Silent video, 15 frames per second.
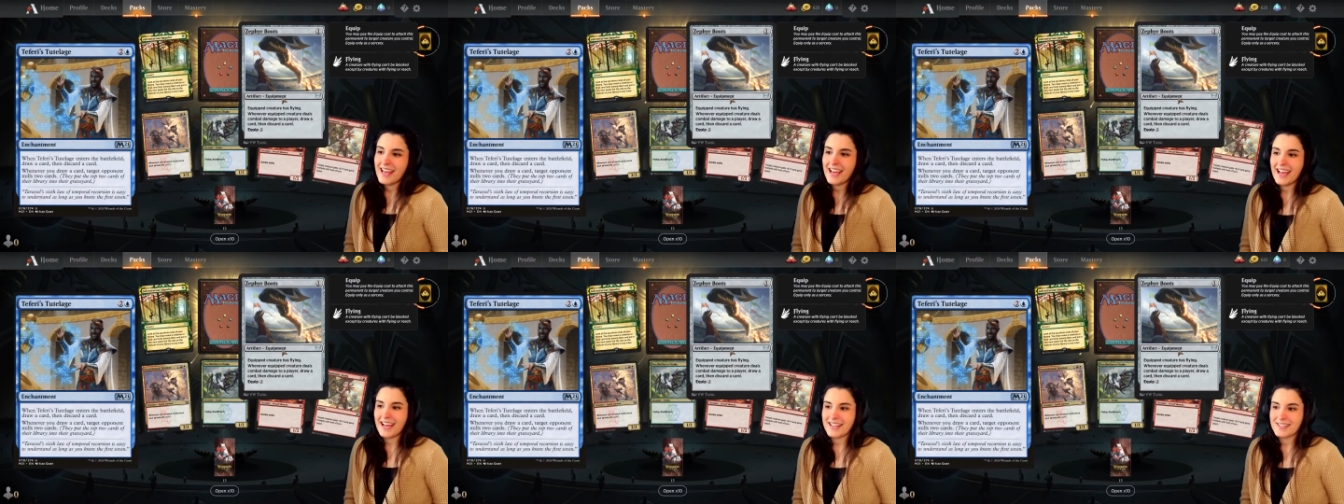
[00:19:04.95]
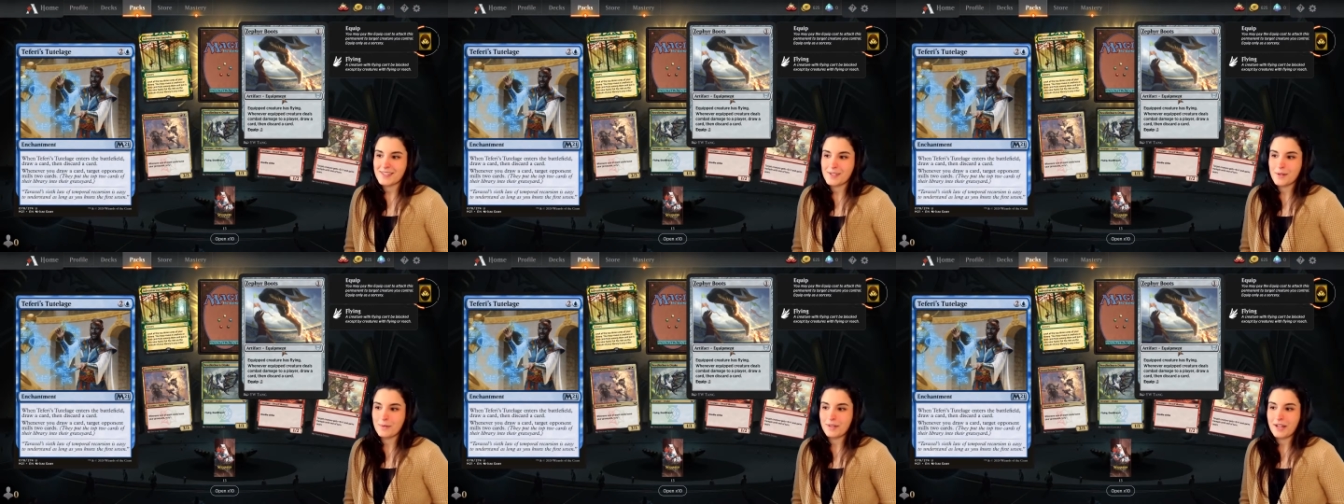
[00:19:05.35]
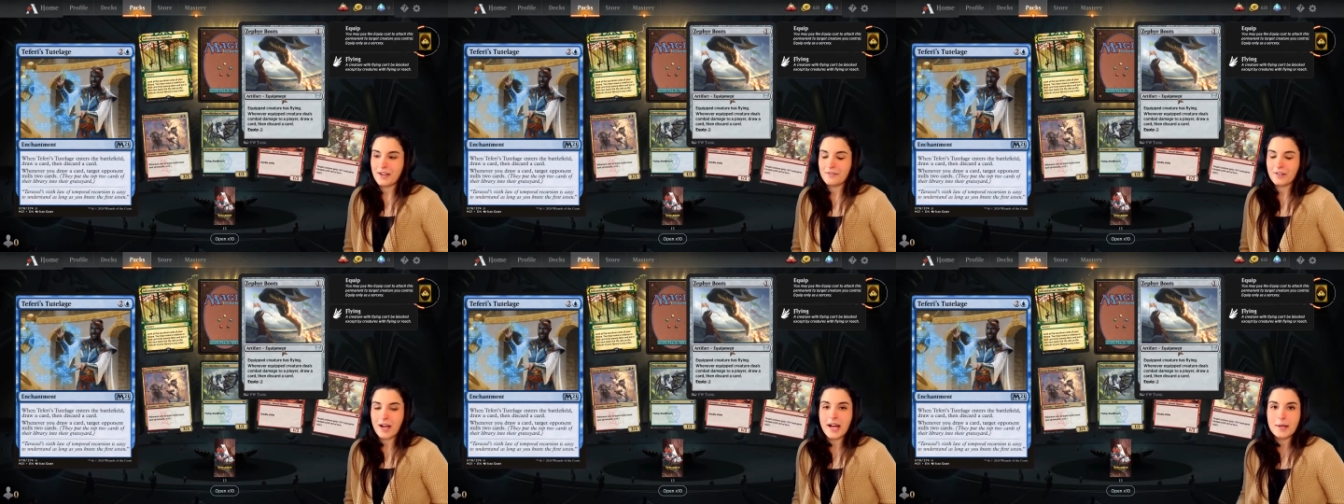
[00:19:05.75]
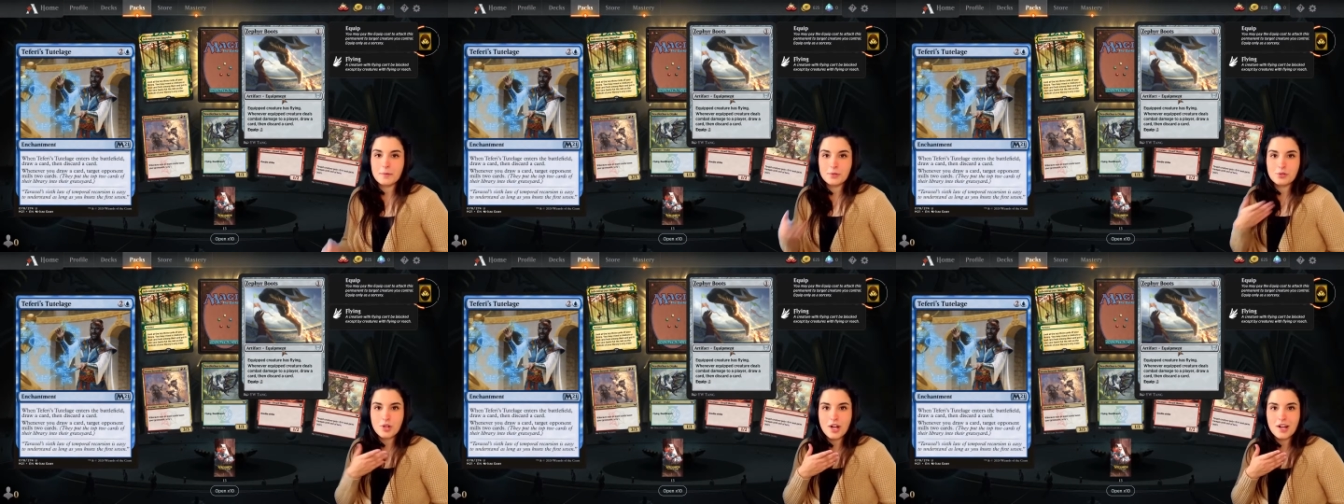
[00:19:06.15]
And so whenever I
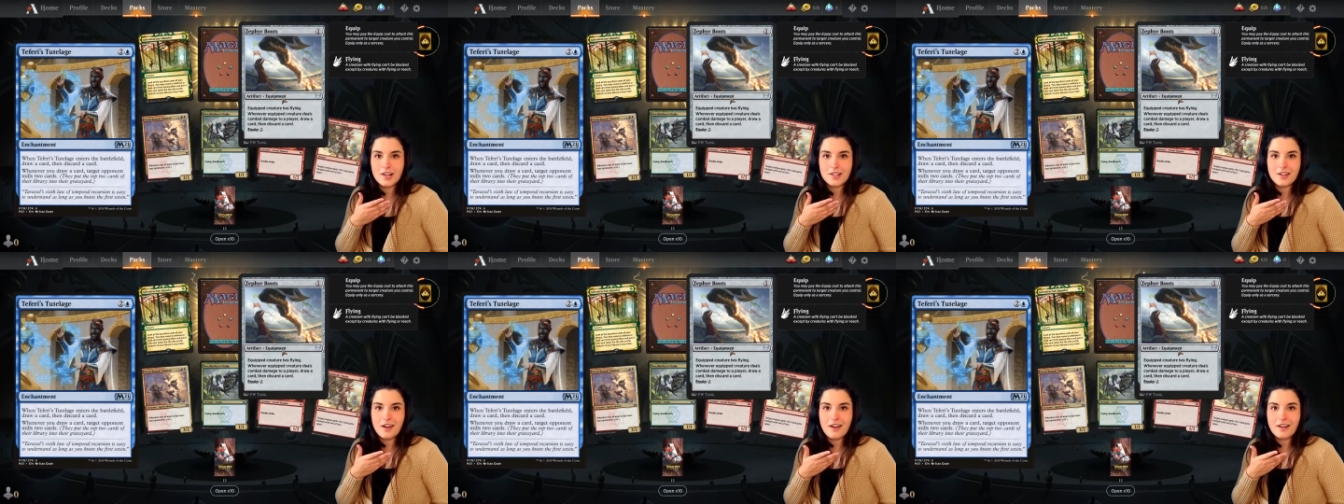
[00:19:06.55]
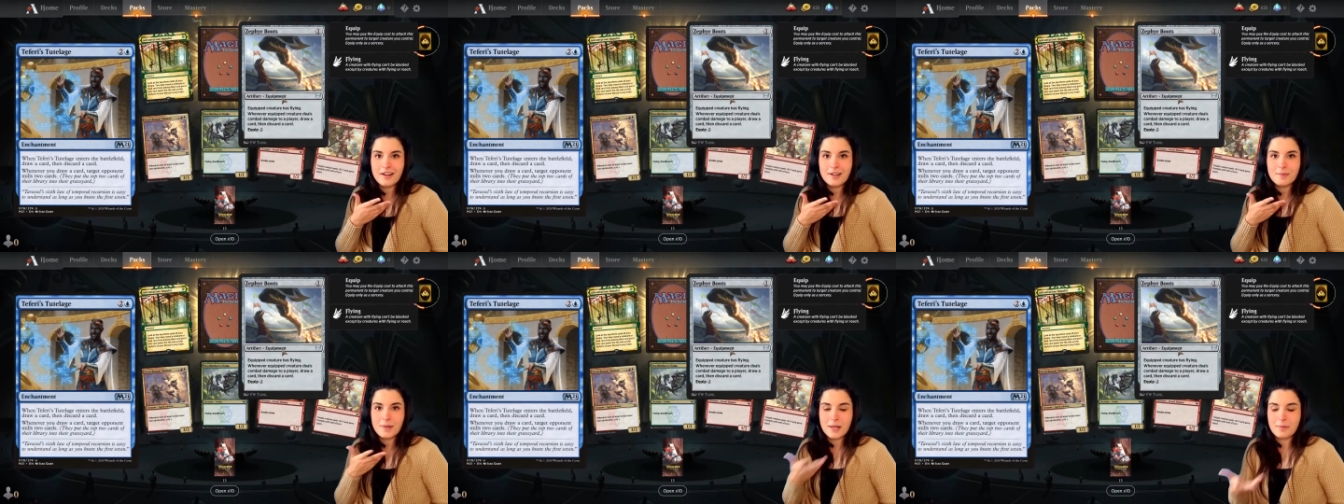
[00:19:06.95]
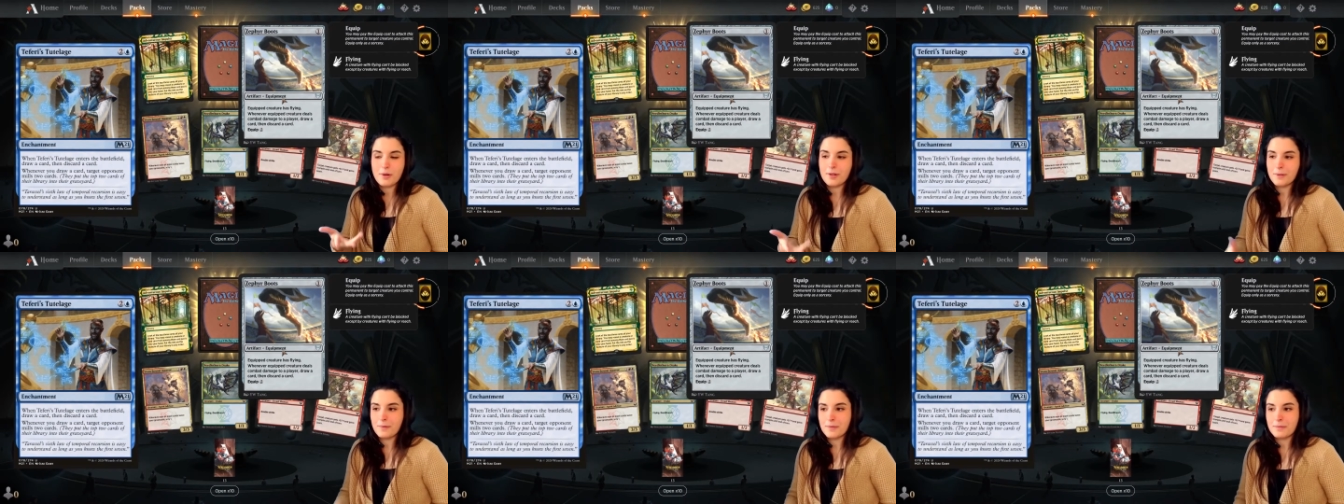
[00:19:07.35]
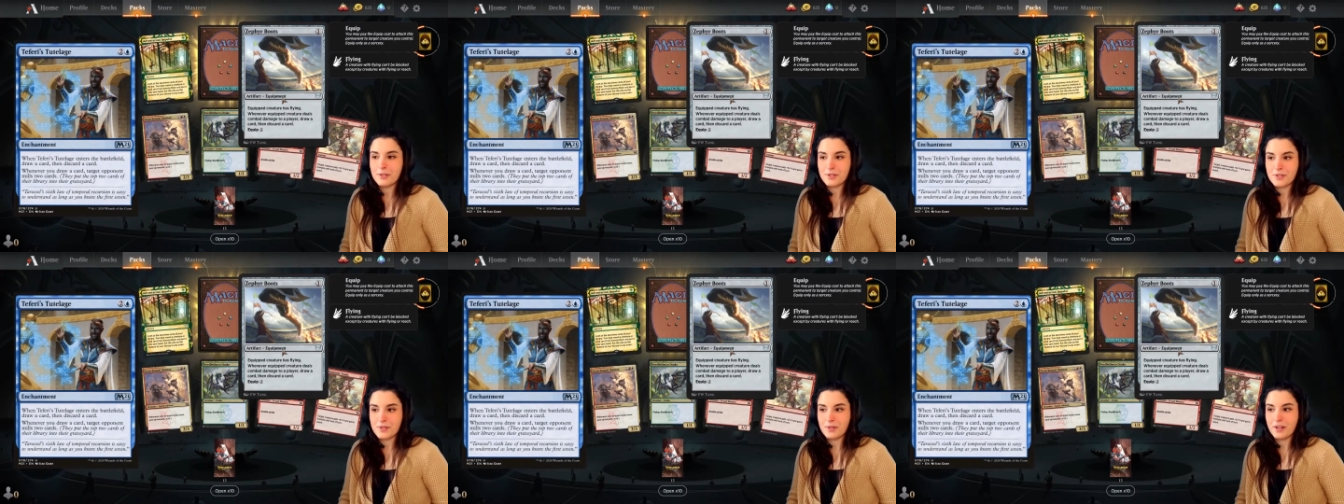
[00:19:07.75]
would draw a card, my opponent would
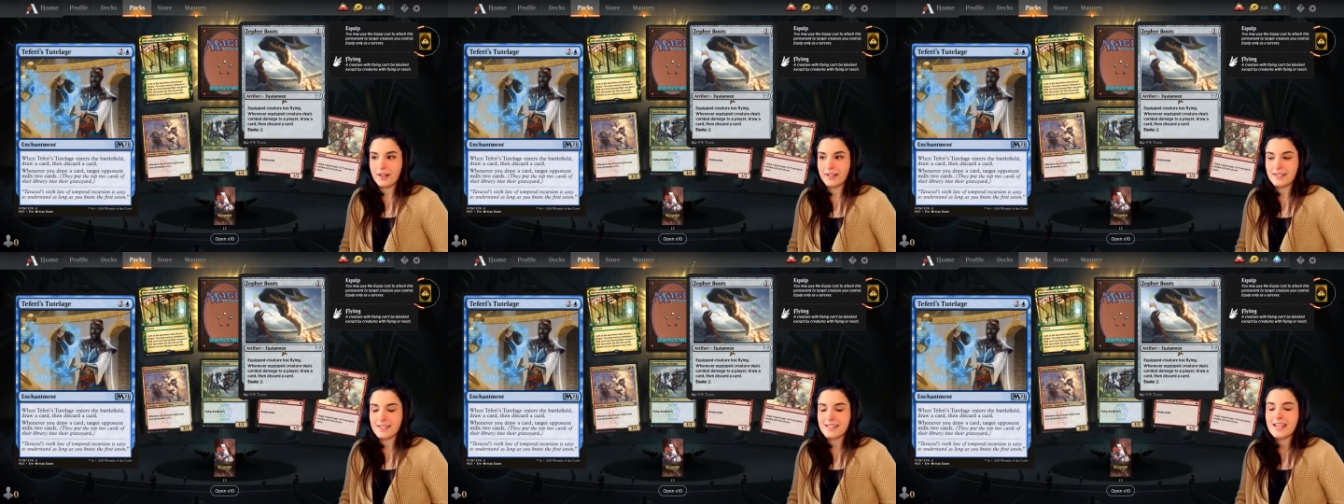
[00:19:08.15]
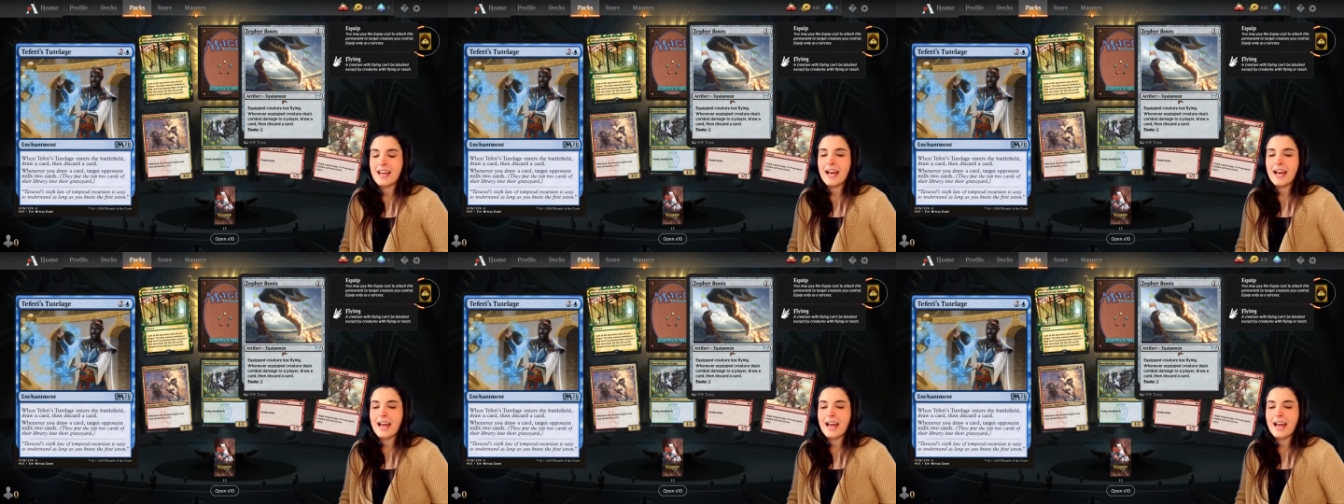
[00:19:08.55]
mill 2 cards.